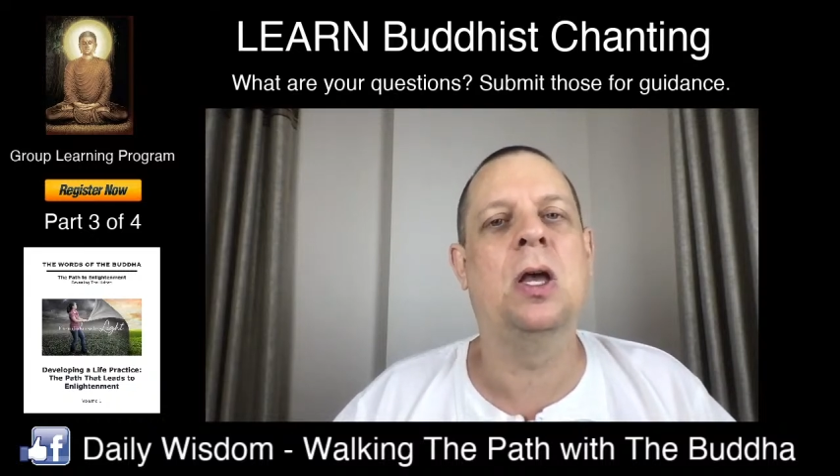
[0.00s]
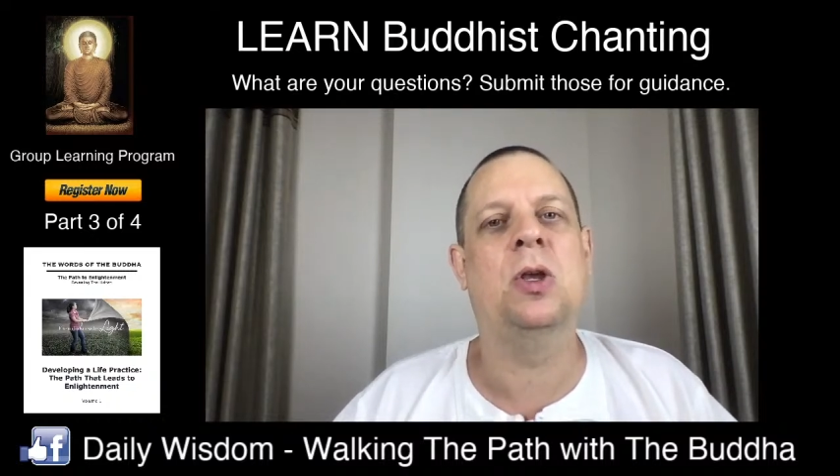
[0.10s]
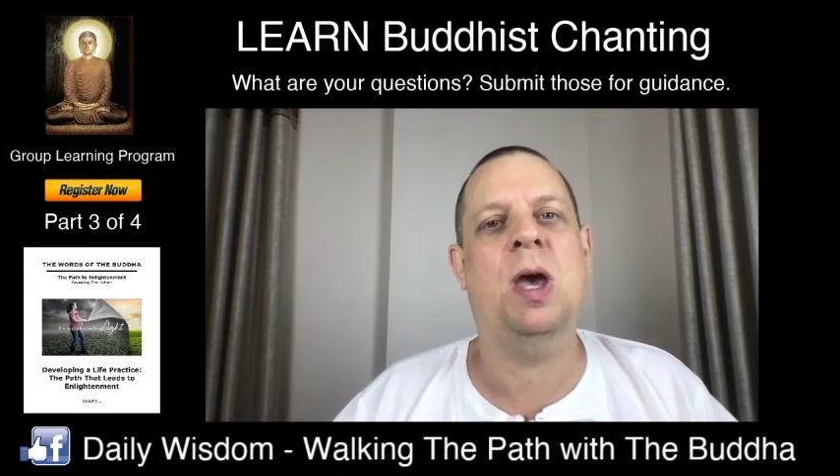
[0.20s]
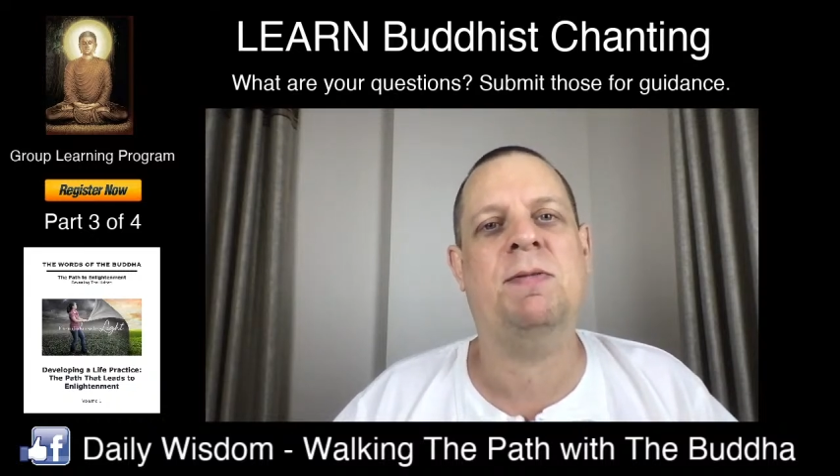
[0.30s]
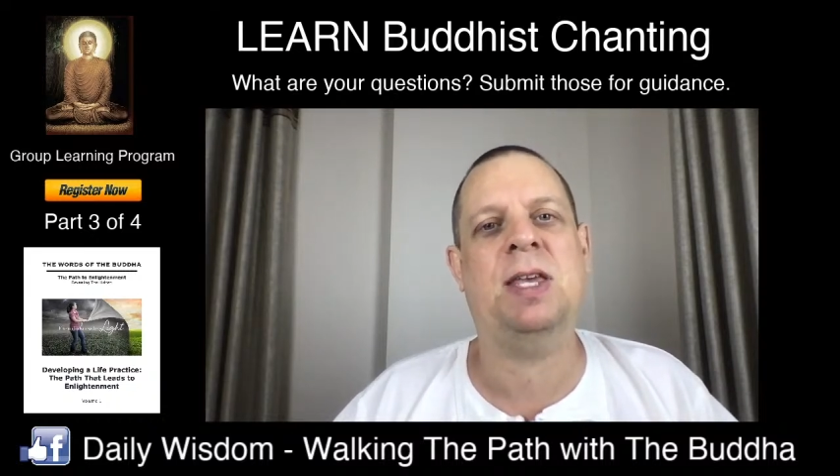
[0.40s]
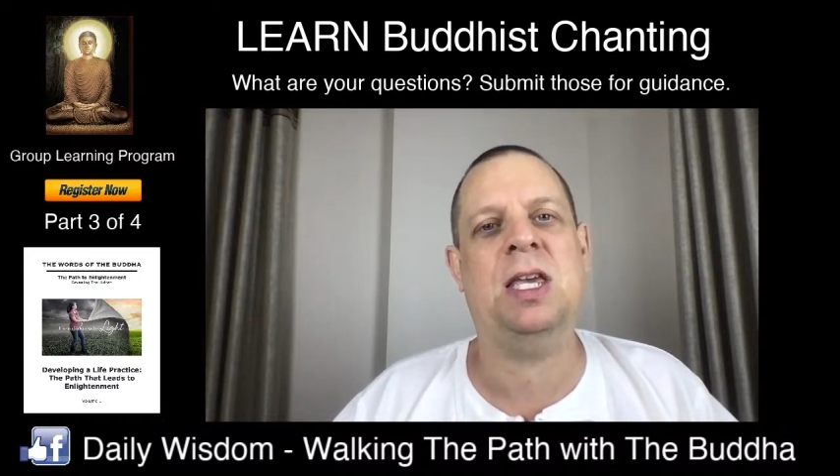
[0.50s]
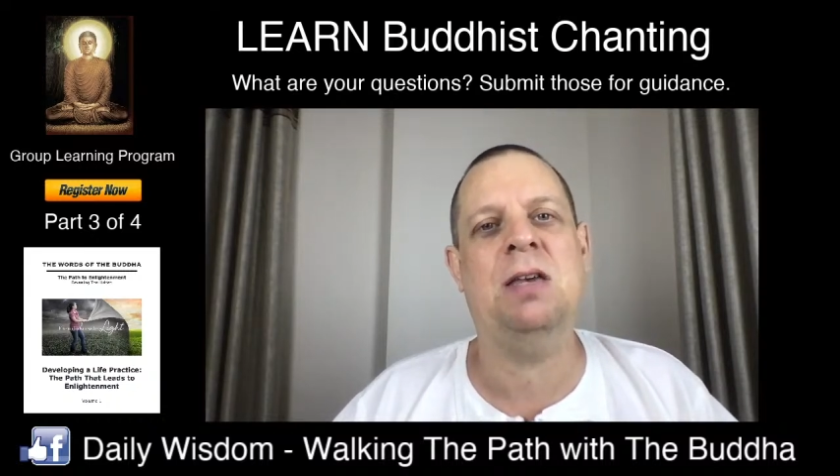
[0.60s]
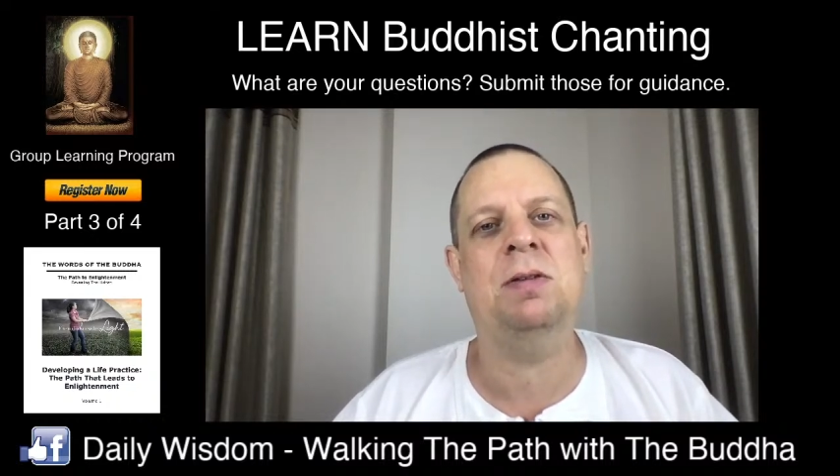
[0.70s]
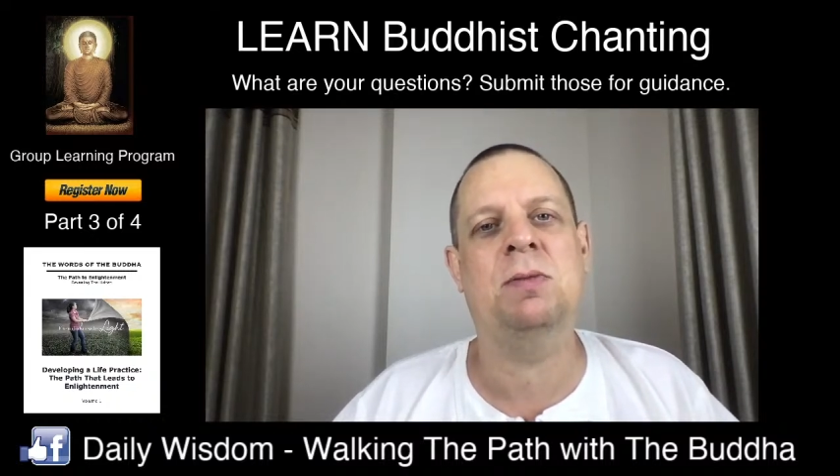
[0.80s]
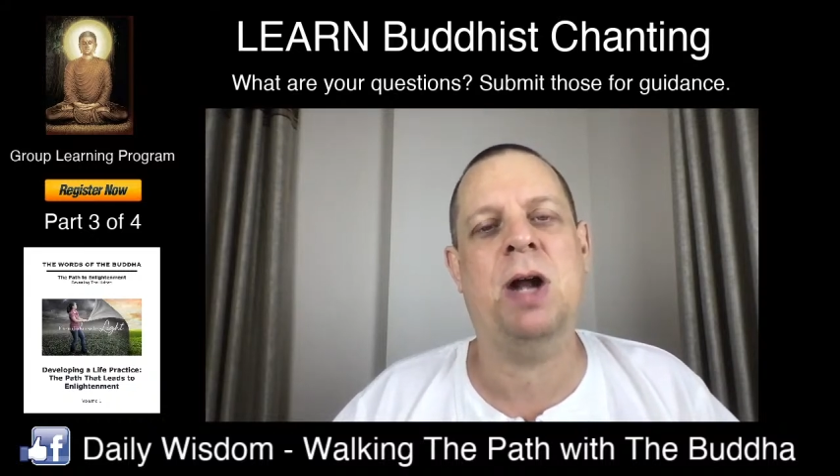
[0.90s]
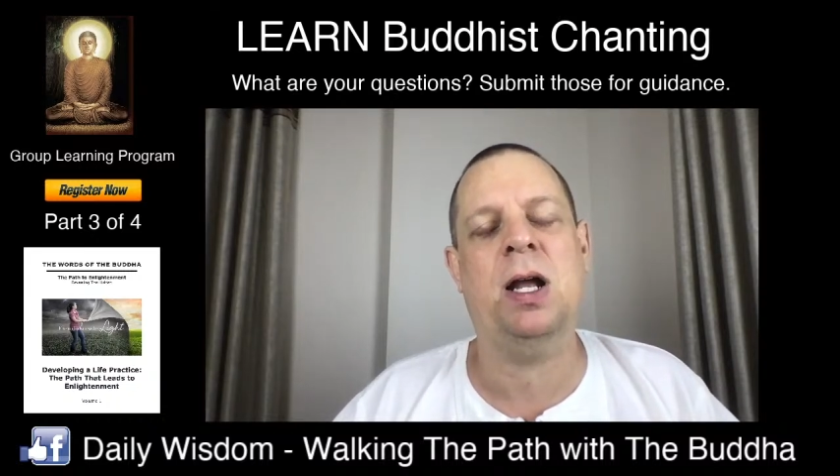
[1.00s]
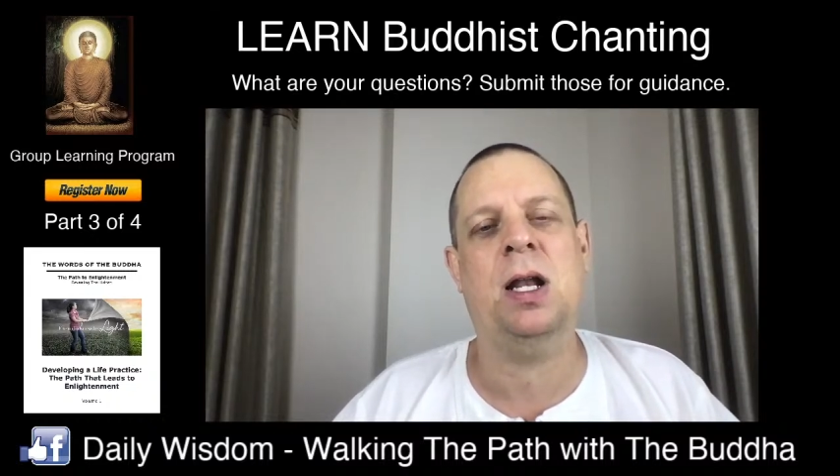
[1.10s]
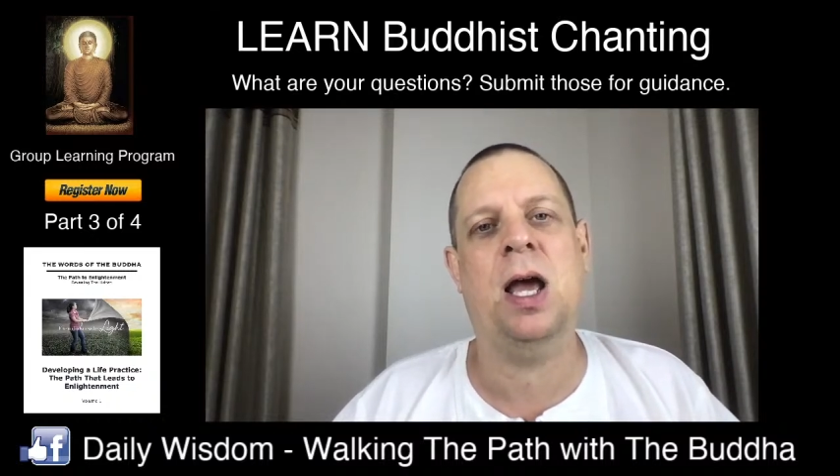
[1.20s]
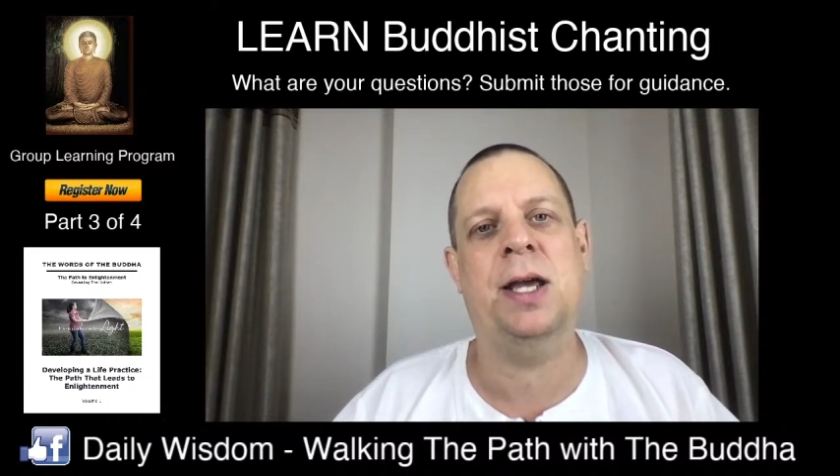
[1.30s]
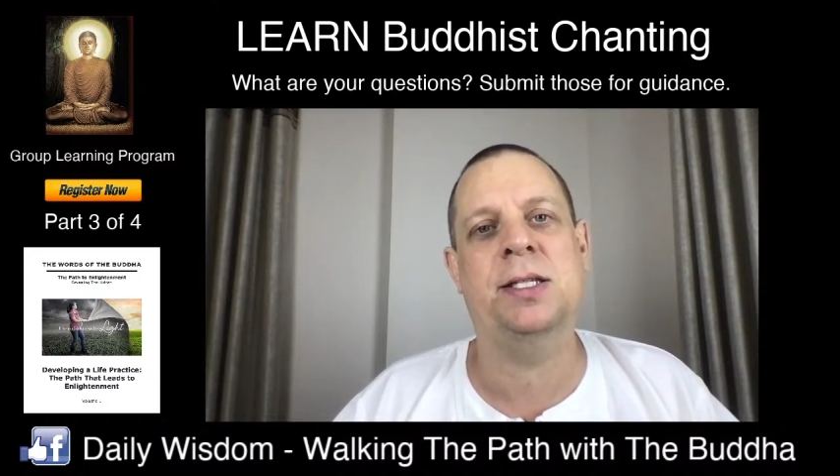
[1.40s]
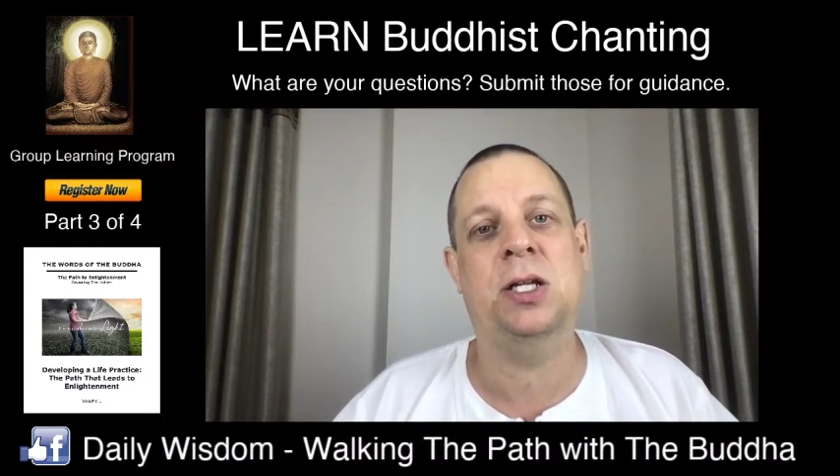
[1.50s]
You have to even recognize